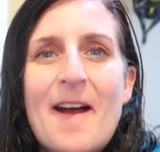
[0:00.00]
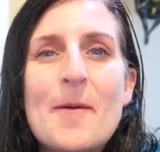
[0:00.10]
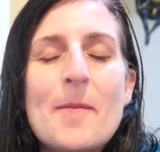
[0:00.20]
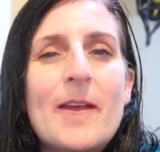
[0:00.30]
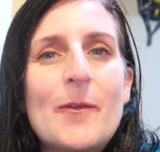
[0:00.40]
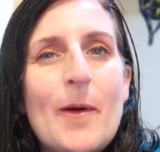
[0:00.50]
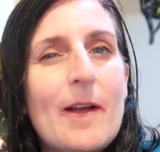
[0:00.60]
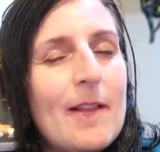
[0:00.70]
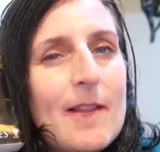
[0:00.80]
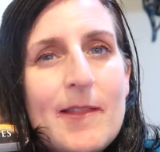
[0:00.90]
As
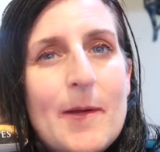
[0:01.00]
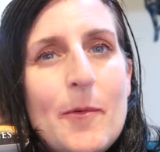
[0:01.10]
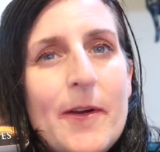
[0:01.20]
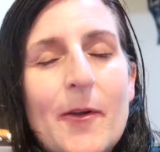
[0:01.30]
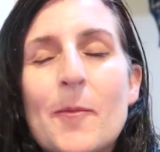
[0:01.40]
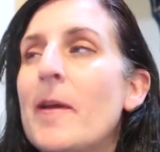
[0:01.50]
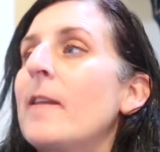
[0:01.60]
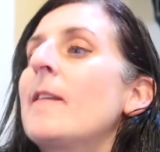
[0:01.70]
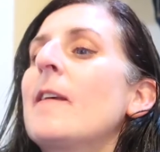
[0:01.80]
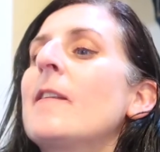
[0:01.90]
well,
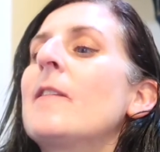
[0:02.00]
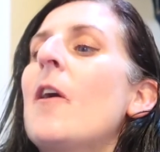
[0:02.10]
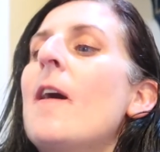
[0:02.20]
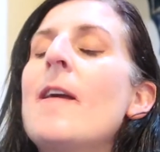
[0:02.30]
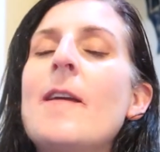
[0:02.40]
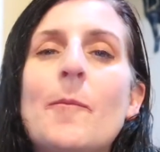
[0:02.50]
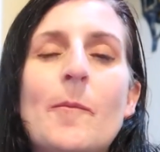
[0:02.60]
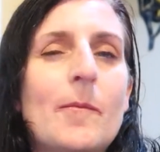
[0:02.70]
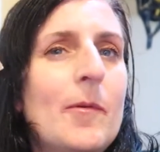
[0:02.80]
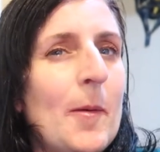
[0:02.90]
Libriomancer. So I
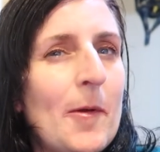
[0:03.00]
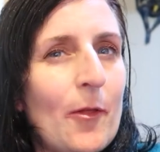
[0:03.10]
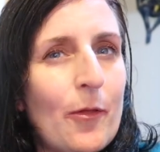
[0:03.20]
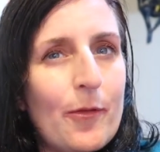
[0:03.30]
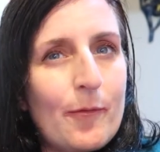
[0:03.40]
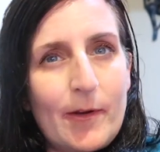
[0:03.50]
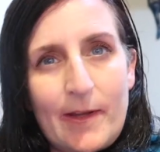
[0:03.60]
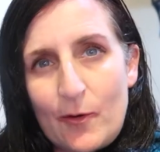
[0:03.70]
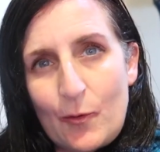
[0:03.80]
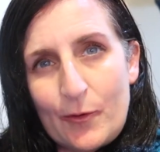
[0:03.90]
am about
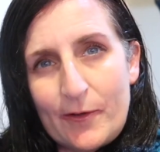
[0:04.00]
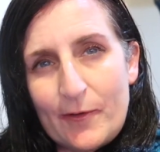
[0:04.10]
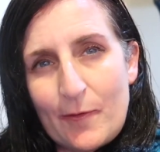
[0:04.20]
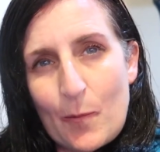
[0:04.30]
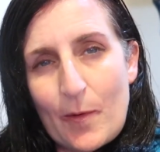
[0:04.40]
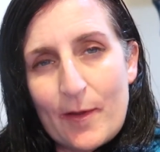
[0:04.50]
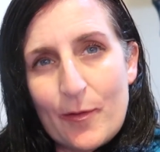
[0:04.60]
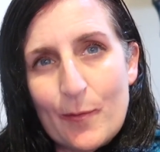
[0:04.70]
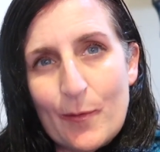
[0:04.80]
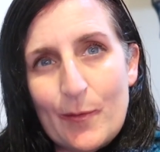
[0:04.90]
three quarters of the way
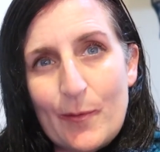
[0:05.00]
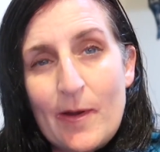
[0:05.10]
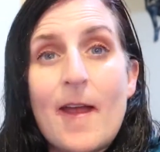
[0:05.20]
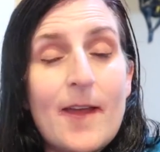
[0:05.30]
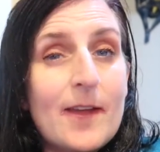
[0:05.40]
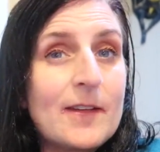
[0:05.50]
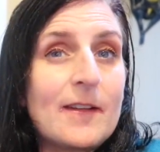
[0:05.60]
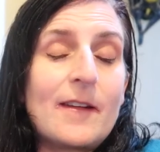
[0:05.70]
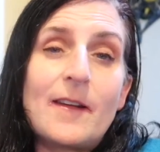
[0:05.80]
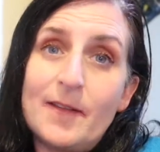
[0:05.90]
through, and
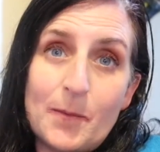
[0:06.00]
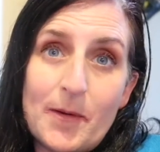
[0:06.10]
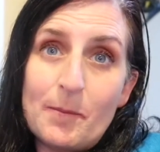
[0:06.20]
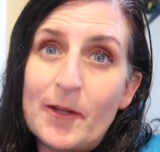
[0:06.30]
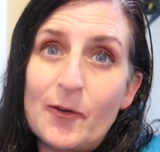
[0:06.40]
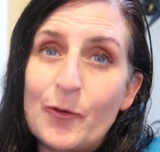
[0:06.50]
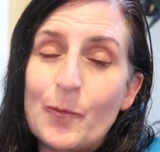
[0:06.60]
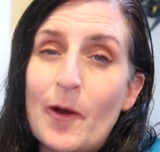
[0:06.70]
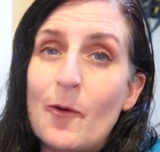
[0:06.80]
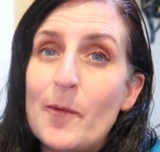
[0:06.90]
it's been better as
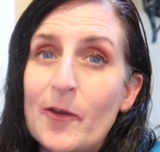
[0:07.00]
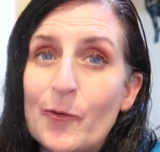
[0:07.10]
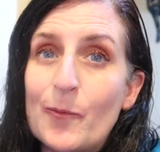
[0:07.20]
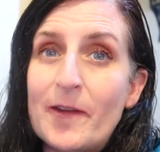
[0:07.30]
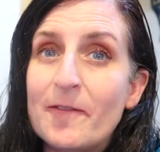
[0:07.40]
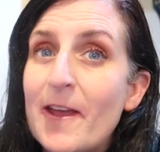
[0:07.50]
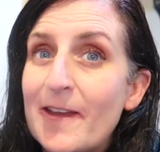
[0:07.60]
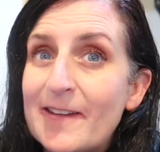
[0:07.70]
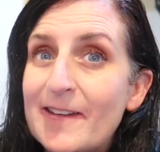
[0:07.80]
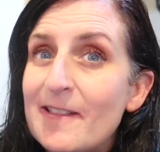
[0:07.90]
well because we have
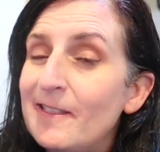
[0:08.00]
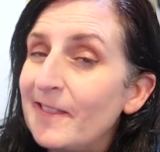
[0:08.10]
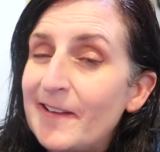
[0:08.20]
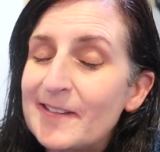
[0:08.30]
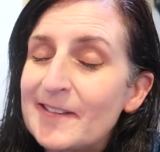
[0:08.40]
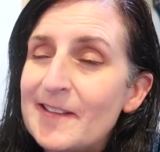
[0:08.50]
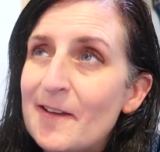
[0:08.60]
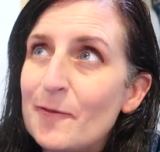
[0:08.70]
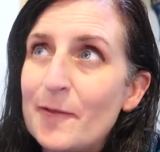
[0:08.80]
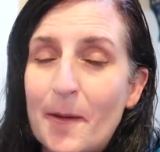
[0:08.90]
had less
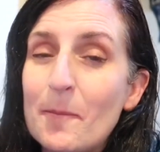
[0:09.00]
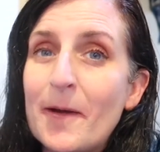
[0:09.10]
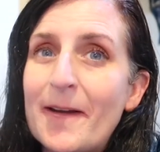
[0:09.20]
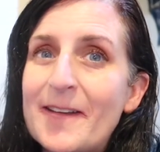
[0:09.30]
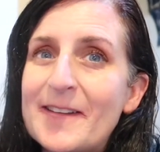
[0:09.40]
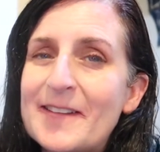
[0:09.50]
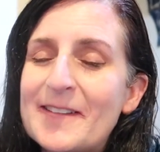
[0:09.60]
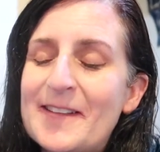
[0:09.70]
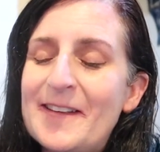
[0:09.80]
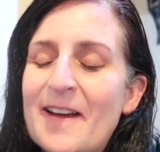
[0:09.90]
vampires.